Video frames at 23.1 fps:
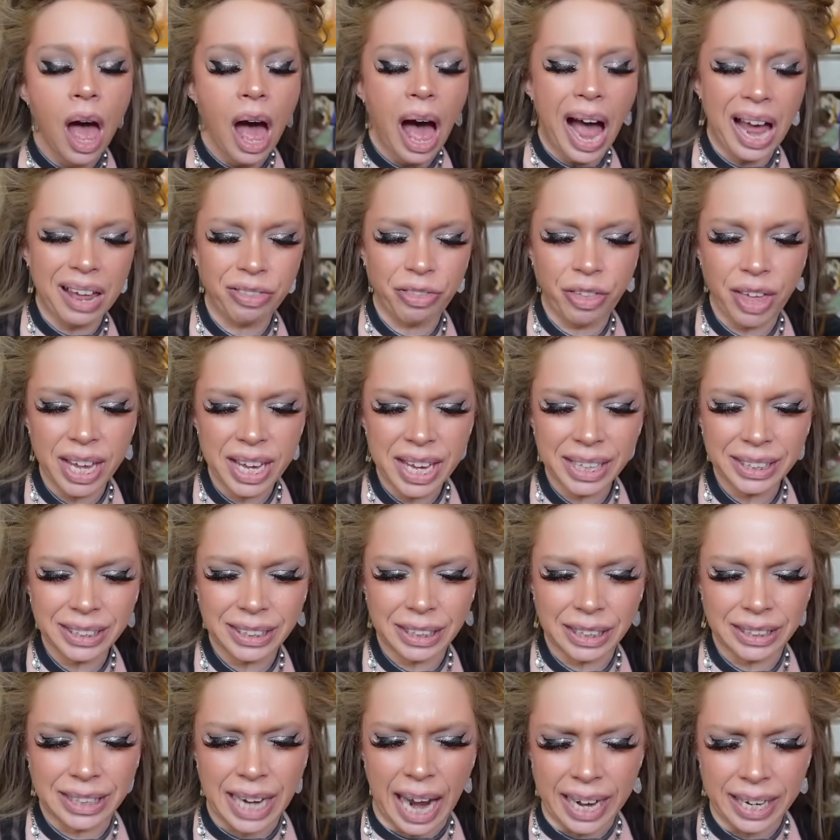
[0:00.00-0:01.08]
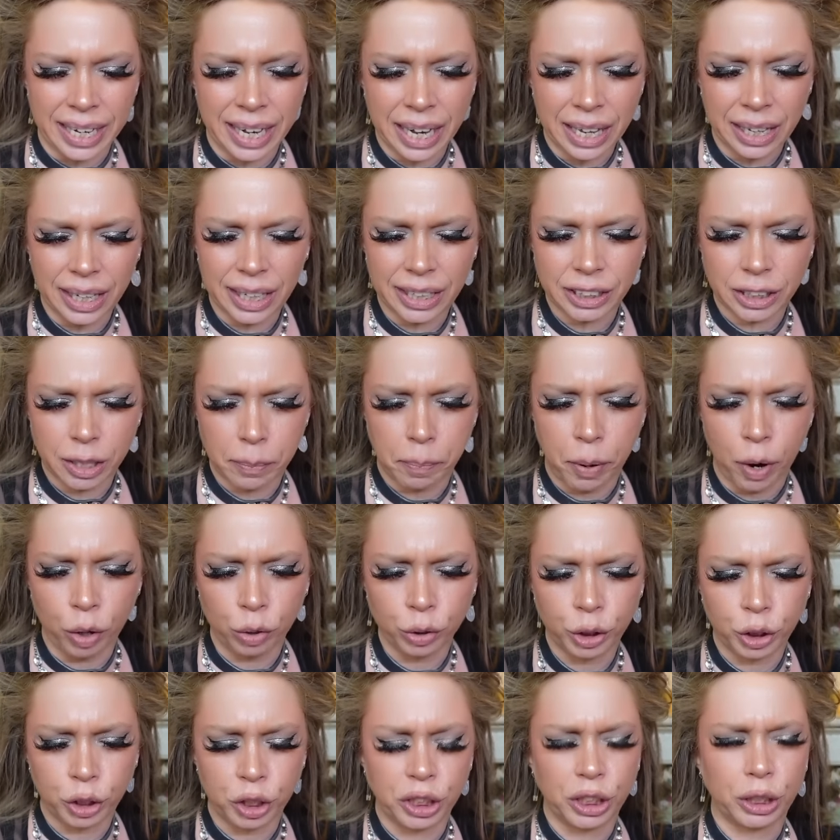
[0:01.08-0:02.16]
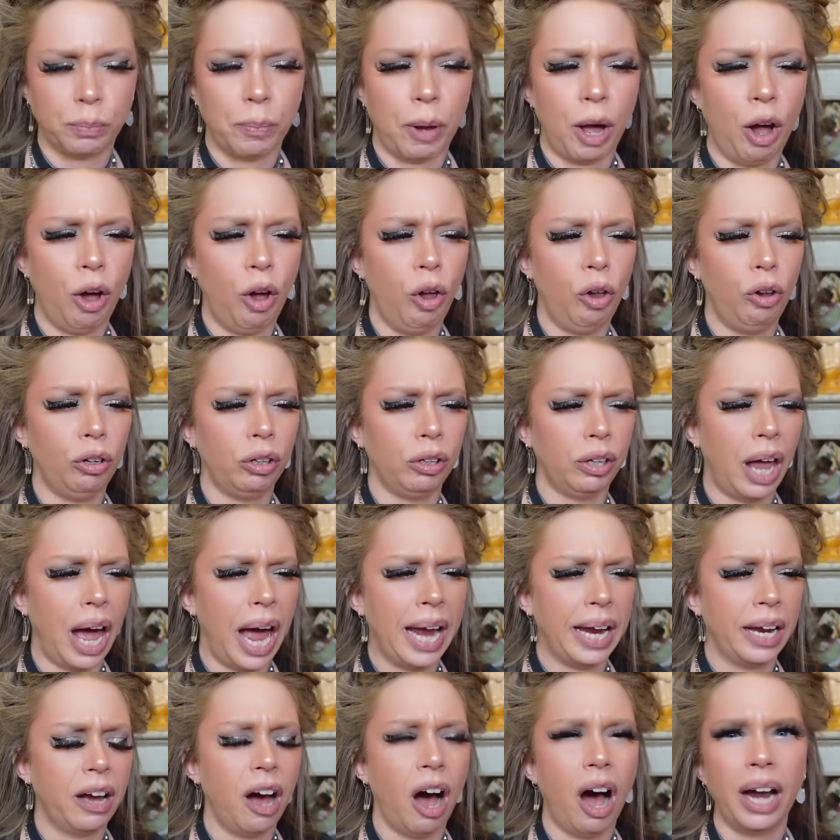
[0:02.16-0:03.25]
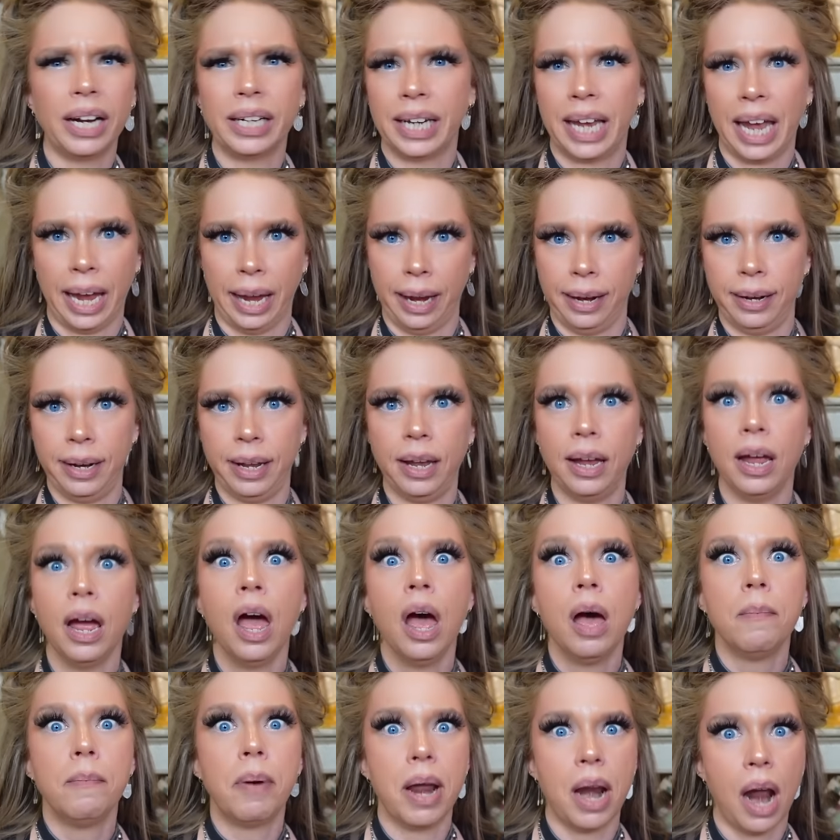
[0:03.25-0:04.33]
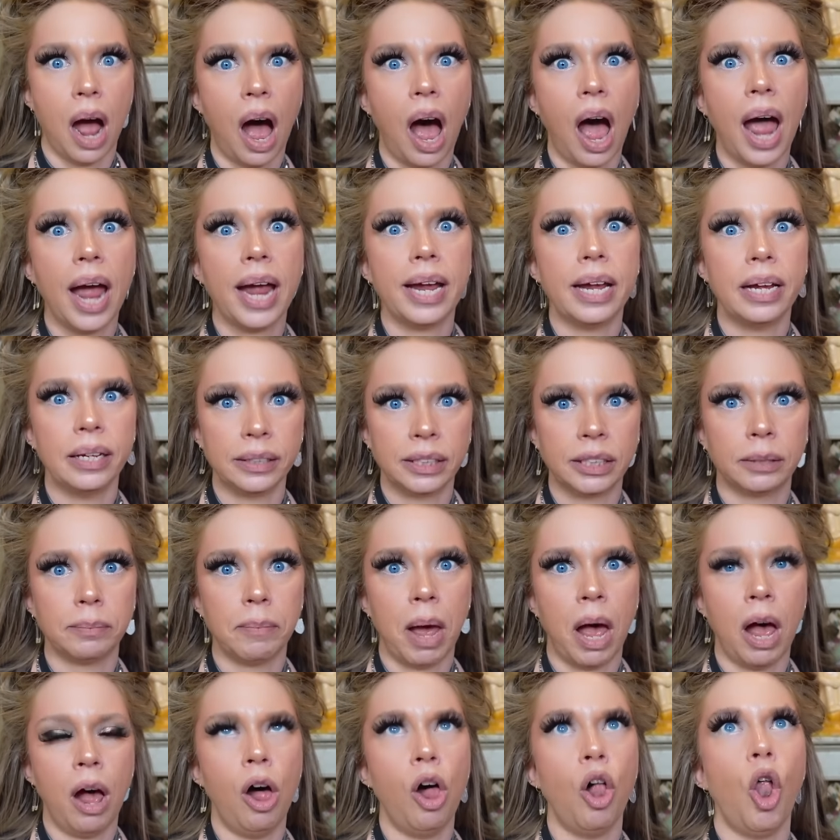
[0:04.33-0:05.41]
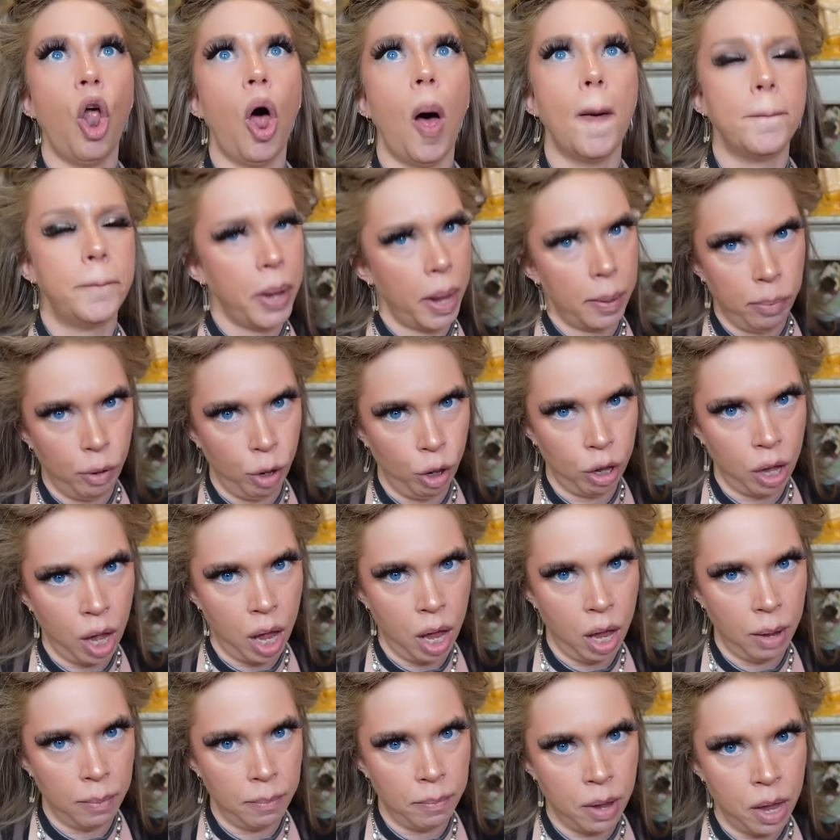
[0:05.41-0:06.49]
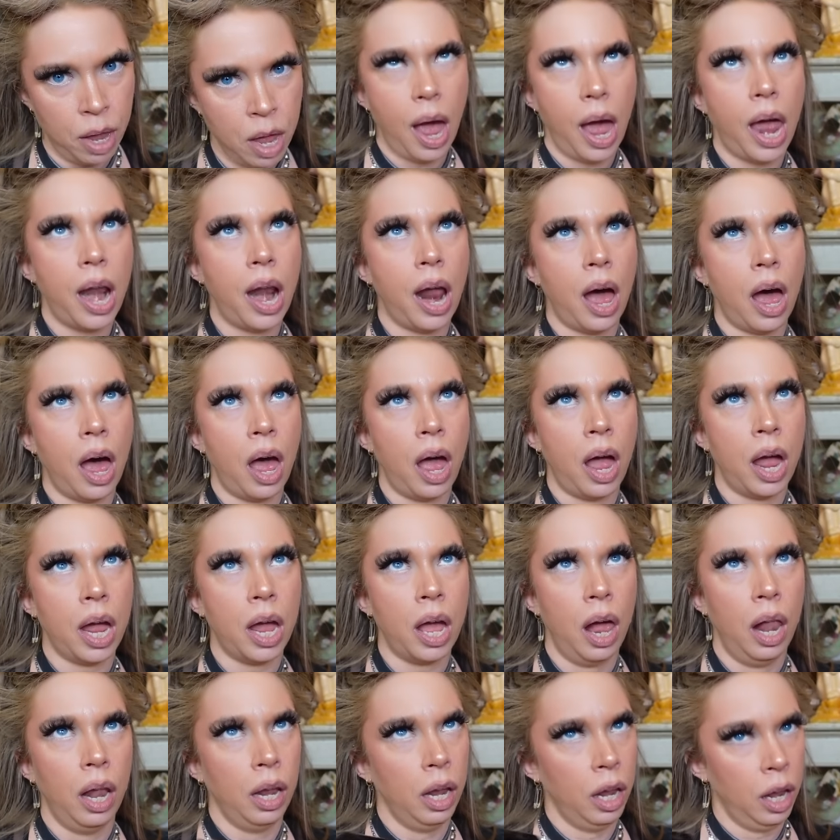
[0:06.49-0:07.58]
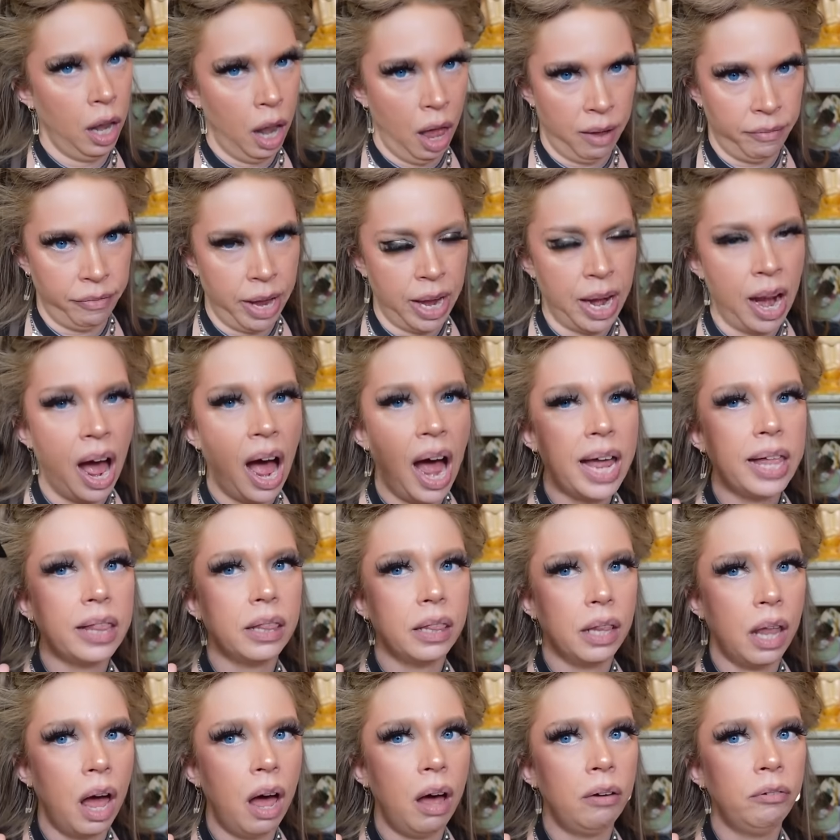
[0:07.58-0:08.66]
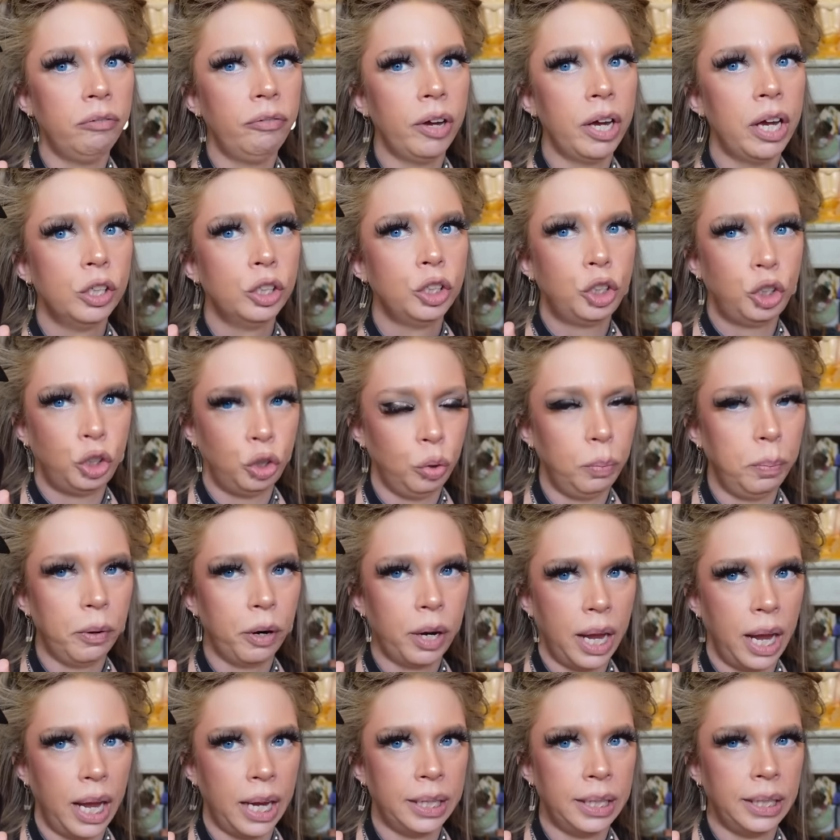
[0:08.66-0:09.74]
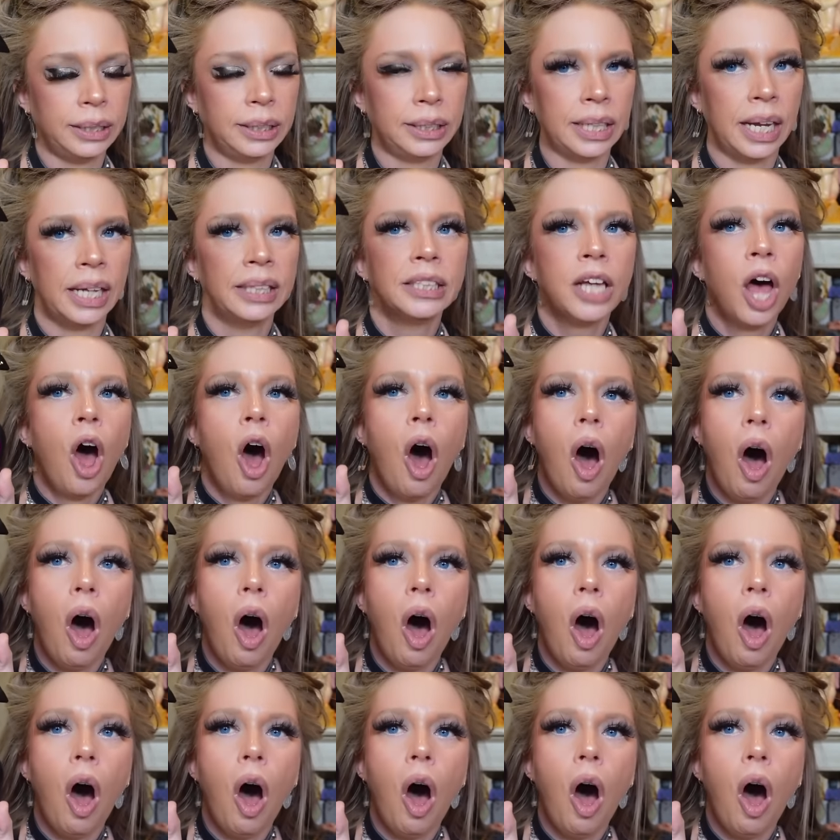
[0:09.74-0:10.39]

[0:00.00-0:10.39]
I think it's technically supposed to smell like cotton candy, but I smell bubblegum and I love it. I love super candied scents.